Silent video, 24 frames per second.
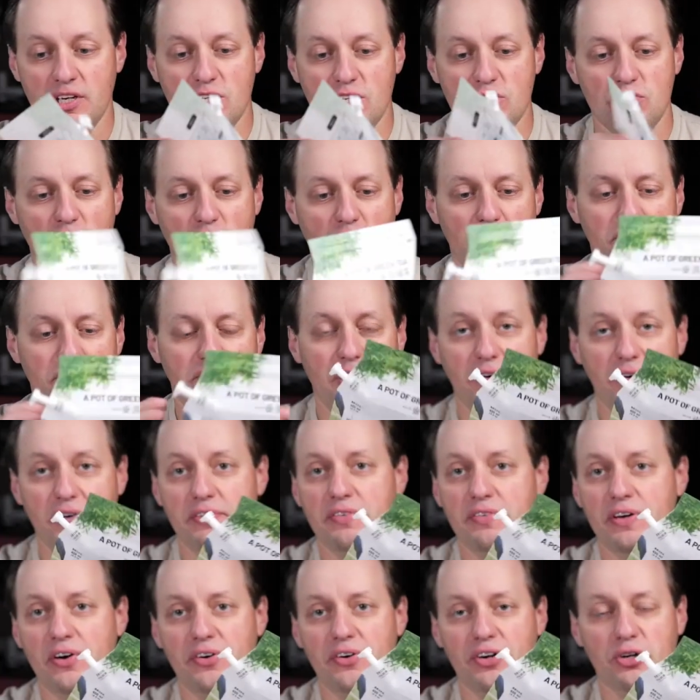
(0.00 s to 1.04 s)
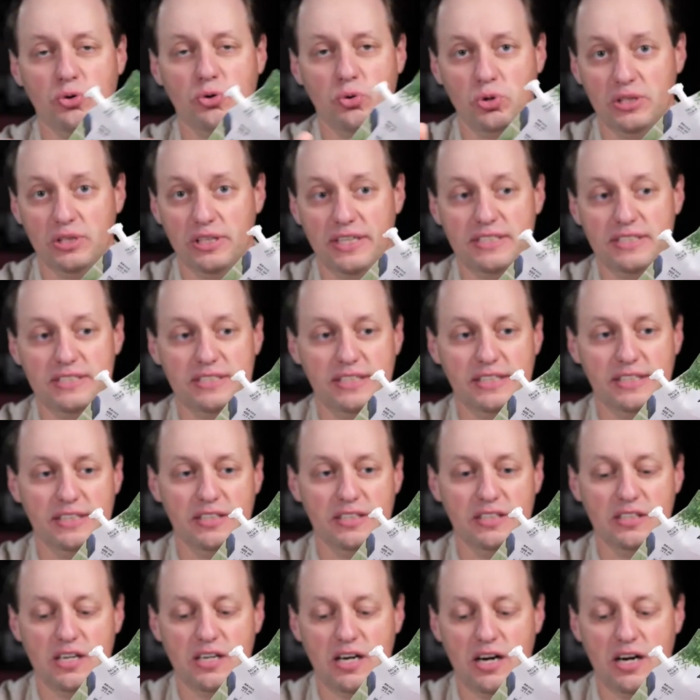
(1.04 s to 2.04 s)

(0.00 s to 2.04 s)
So very, very cool idea.